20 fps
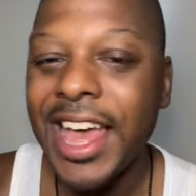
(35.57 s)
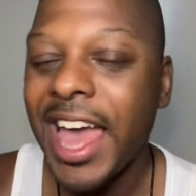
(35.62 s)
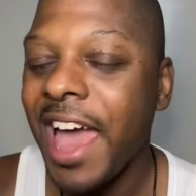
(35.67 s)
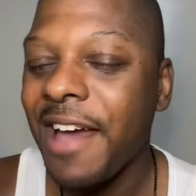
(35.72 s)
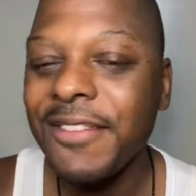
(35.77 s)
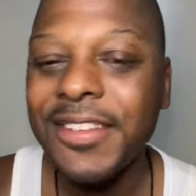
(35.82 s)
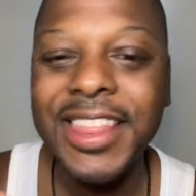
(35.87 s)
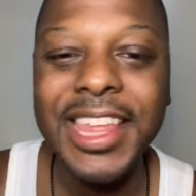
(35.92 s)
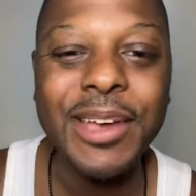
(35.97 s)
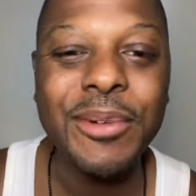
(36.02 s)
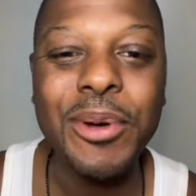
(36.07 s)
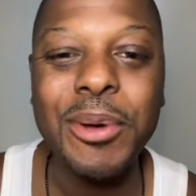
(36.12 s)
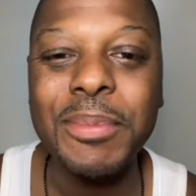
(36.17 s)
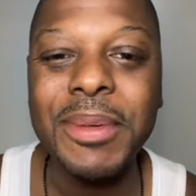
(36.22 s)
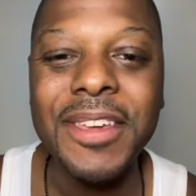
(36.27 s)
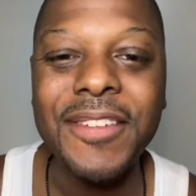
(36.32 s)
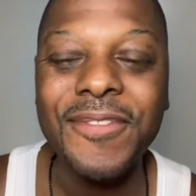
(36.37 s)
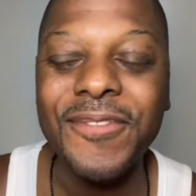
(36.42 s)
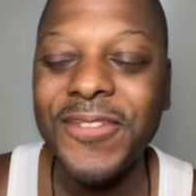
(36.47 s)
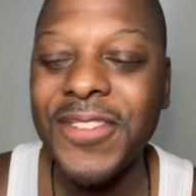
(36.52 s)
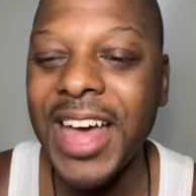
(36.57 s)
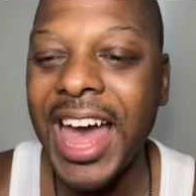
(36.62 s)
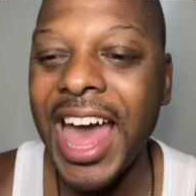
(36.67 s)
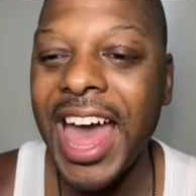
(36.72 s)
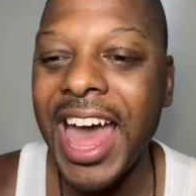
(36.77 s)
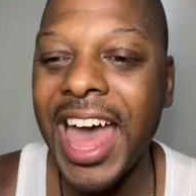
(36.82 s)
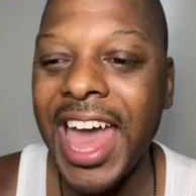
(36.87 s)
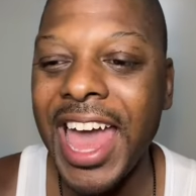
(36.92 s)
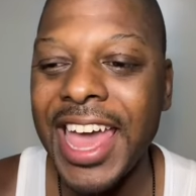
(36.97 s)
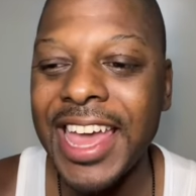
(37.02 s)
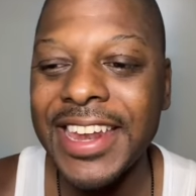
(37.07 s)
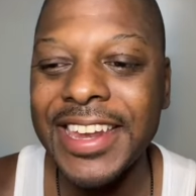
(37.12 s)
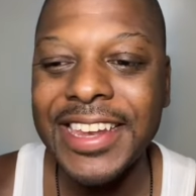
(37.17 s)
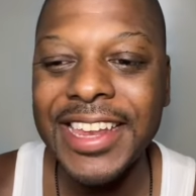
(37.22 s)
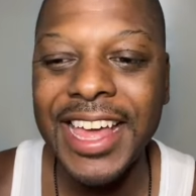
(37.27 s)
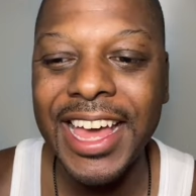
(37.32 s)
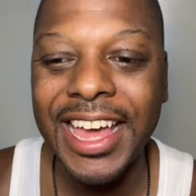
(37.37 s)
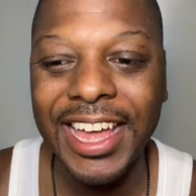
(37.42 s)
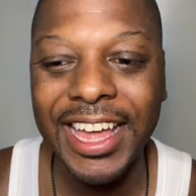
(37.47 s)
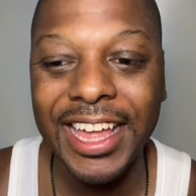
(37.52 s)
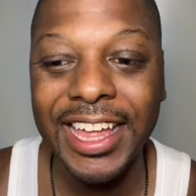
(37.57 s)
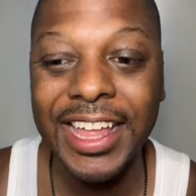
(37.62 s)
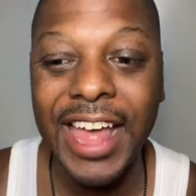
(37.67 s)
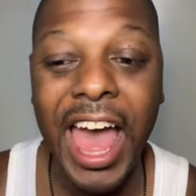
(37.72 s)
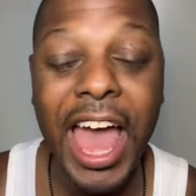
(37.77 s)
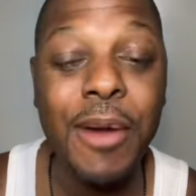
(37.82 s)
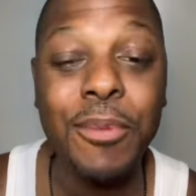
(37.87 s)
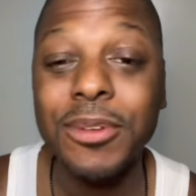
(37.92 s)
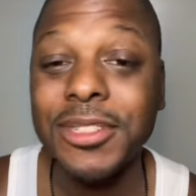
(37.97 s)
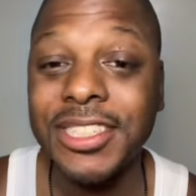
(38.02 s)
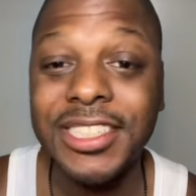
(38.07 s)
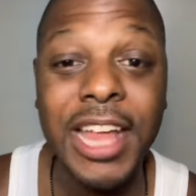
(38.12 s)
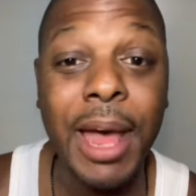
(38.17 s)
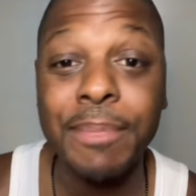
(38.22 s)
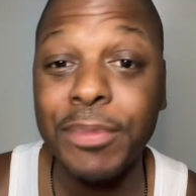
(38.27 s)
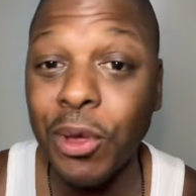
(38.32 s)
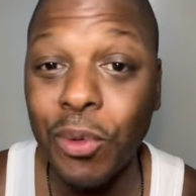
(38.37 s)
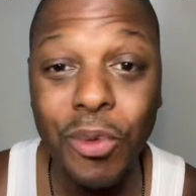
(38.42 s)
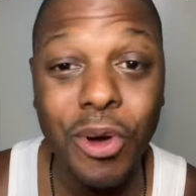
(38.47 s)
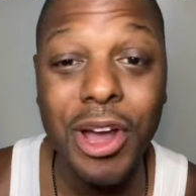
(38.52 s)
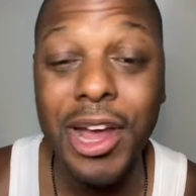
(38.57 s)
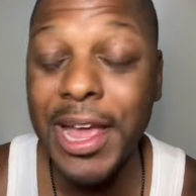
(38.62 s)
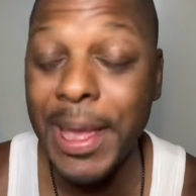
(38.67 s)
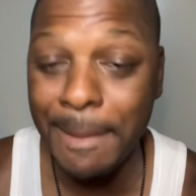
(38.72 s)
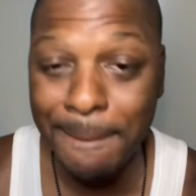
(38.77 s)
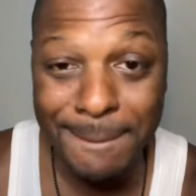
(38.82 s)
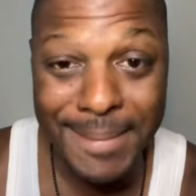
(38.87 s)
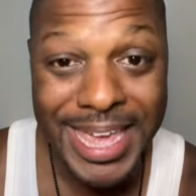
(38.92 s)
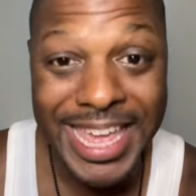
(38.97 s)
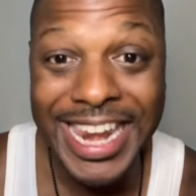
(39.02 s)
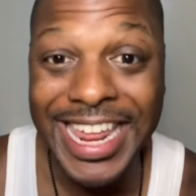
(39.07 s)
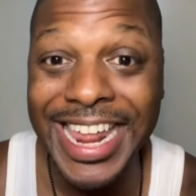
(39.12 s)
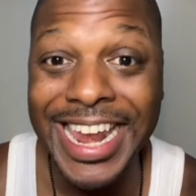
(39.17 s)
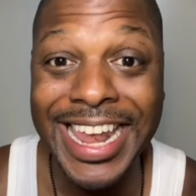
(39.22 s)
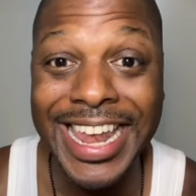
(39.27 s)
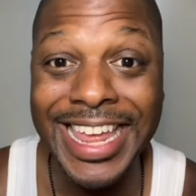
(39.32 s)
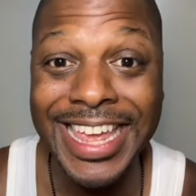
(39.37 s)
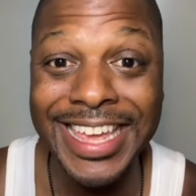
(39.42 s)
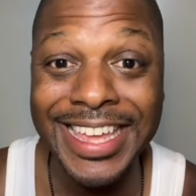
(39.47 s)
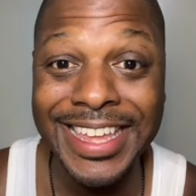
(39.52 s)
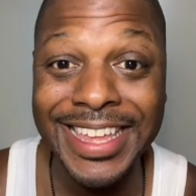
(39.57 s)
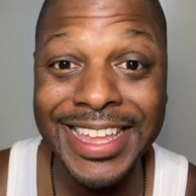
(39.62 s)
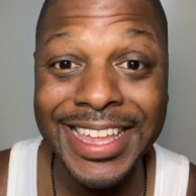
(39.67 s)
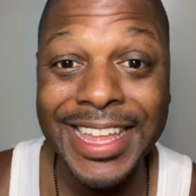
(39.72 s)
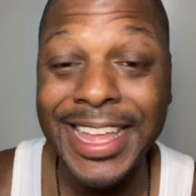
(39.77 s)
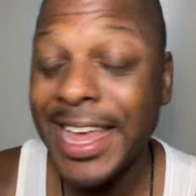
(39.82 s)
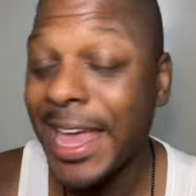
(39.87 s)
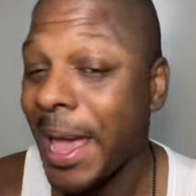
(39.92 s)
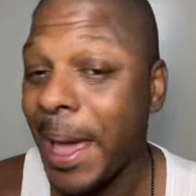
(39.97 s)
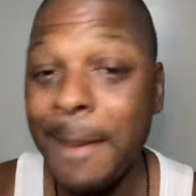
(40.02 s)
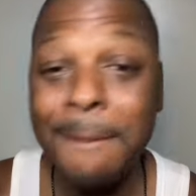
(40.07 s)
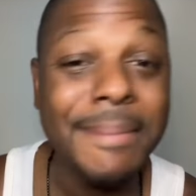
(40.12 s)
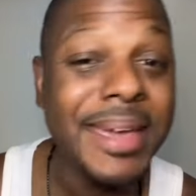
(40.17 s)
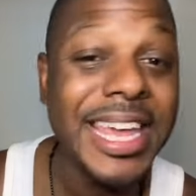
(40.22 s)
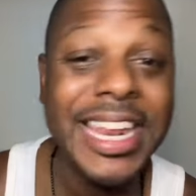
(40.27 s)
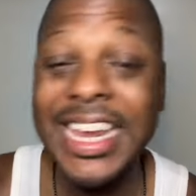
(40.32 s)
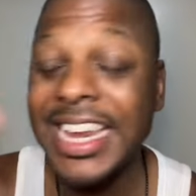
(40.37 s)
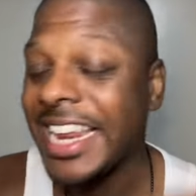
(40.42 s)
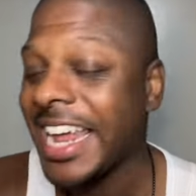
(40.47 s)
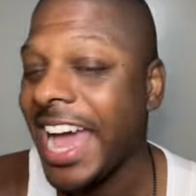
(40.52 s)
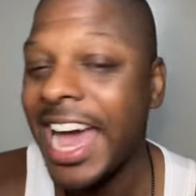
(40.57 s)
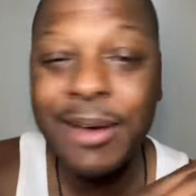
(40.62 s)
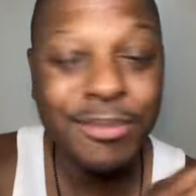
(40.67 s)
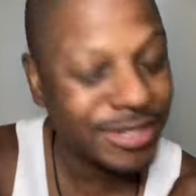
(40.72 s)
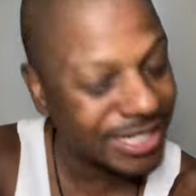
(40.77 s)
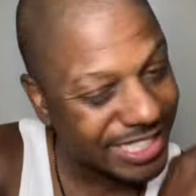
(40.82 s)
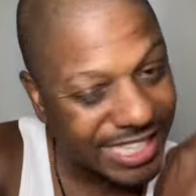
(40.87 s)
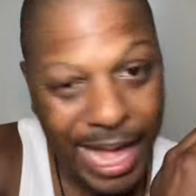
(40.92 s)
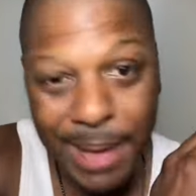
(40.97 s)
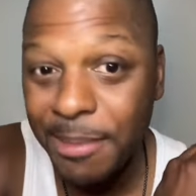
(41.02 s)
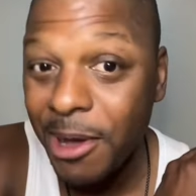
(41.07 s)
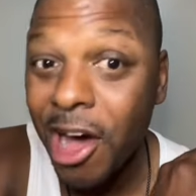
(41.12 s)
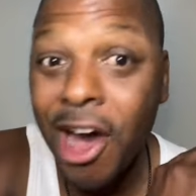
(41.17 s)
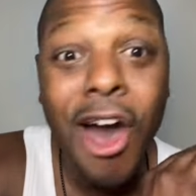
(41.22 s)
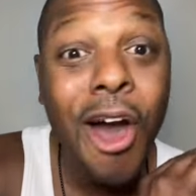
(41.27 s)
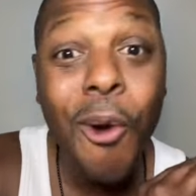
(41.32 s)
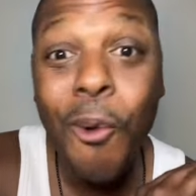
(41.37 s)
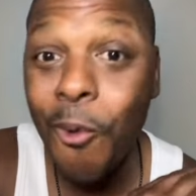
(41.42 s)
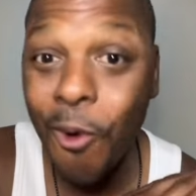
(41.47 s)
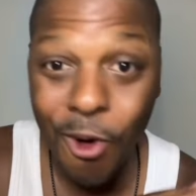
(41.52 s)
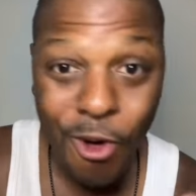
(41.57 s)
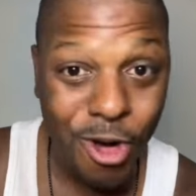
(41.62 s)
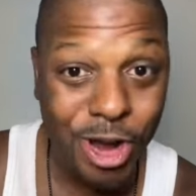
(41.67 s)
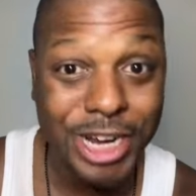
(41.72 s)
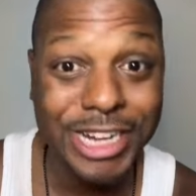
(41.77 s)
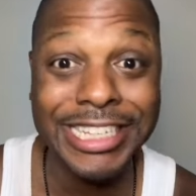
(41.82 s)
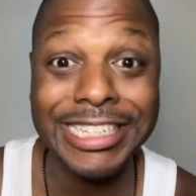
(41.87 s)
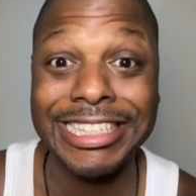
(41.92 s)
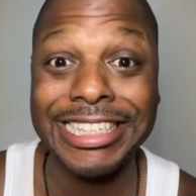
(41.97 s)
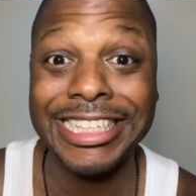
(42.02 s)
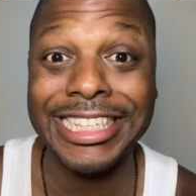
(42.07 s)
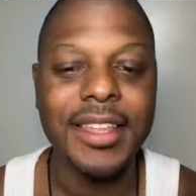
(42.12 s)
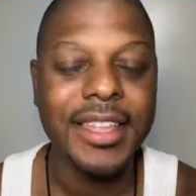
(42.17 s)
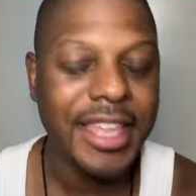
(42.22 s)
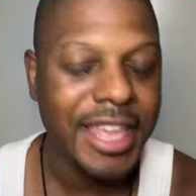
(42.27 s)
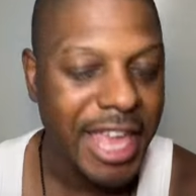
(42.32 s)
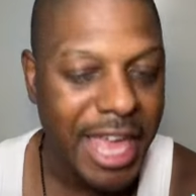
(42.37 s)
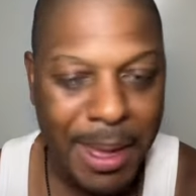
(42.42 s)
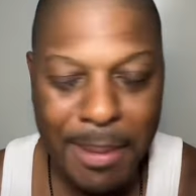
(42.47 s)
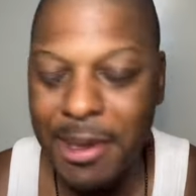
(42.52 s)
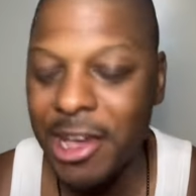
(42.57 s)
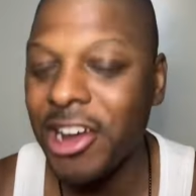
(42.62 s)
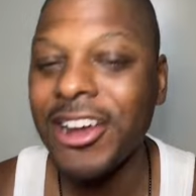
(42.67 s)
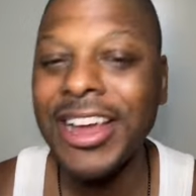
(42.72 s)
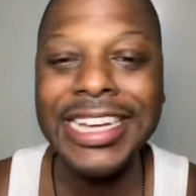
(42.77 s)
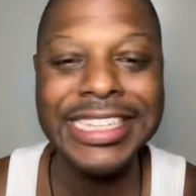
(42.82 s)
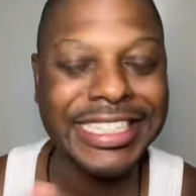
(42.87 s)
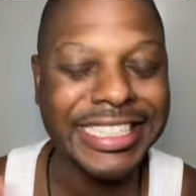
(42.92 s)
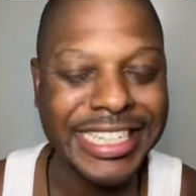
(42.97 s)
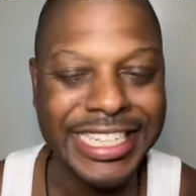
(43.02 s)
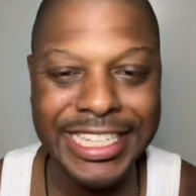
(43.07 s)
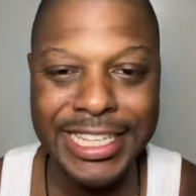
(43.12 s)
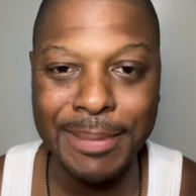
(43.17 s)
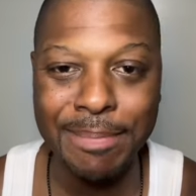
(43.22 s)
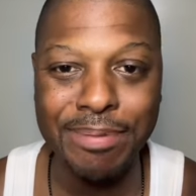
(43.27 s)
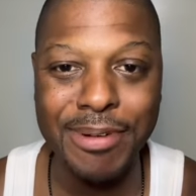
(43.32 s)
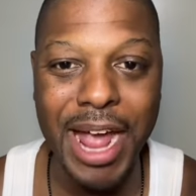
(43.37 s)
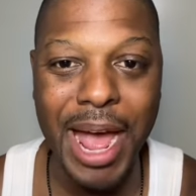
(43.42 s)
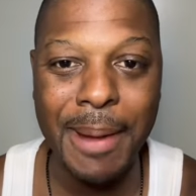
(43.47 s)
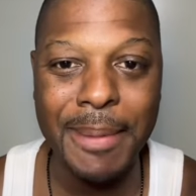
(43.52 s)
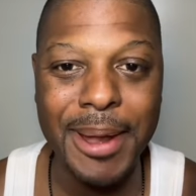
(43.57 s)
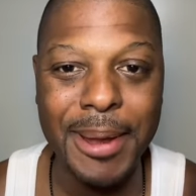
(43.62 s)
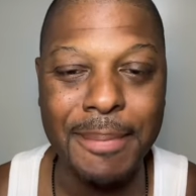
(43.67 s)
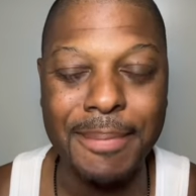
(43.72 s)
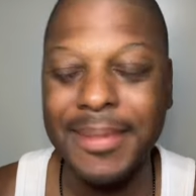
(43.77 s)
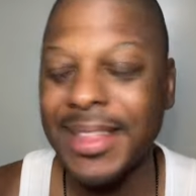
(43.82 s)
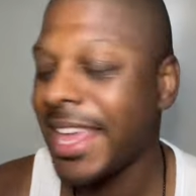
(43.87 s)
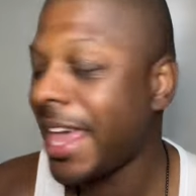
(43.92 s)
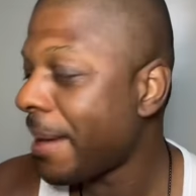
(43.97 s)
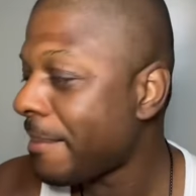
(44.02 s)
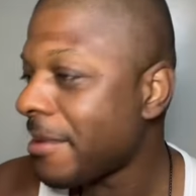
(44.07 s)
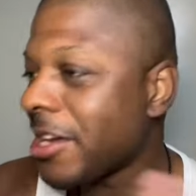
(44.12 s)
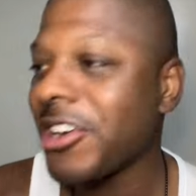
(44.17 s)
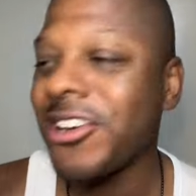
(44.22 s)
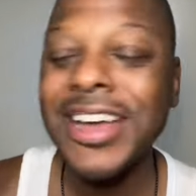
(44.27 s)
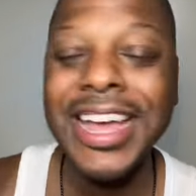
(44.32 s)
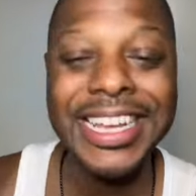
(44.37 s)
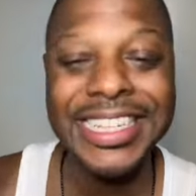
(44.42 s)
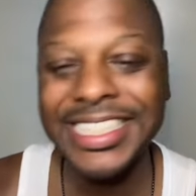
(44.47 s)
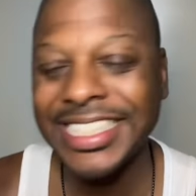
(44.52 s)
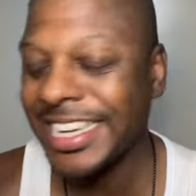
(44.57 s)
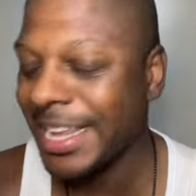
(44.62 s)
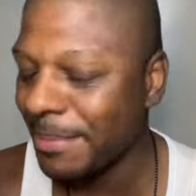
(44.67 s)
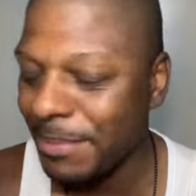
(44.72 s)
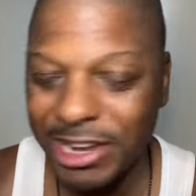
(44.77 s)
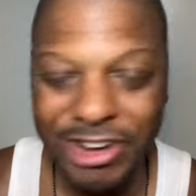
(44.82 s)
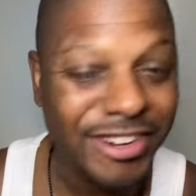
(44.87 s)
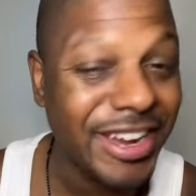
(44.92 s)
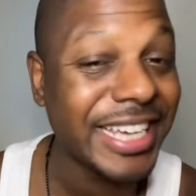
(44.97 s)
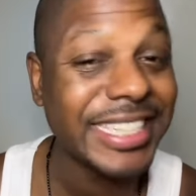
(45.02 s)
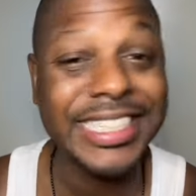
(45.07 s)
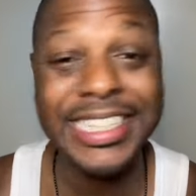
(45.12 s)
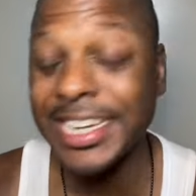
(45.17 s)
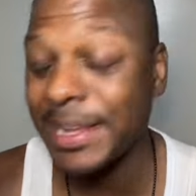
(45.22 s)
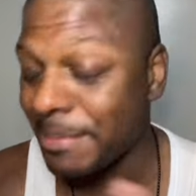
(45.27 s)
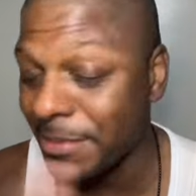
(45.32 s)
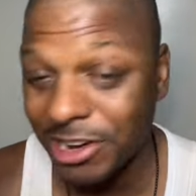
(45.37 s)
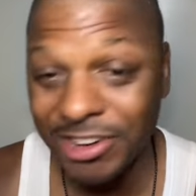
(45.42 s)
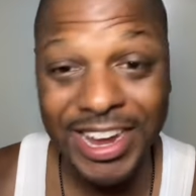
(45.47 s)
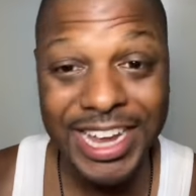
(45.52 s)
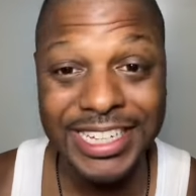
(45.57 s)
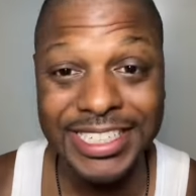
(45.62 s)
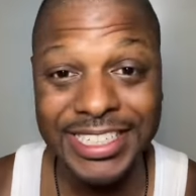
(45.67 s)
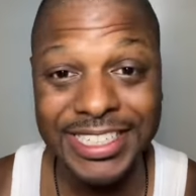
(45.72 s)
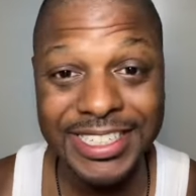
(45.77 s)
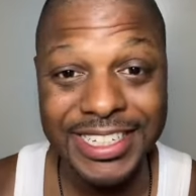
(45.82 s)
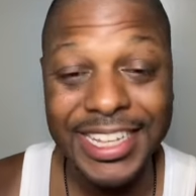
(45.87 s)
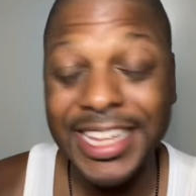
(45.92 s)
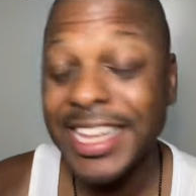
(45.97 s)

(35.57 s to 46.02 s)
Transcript: Everything will be fine. I will stop the war immediately. Immediately, I will stop all wars. Immigration is a problem. Immigration. Biden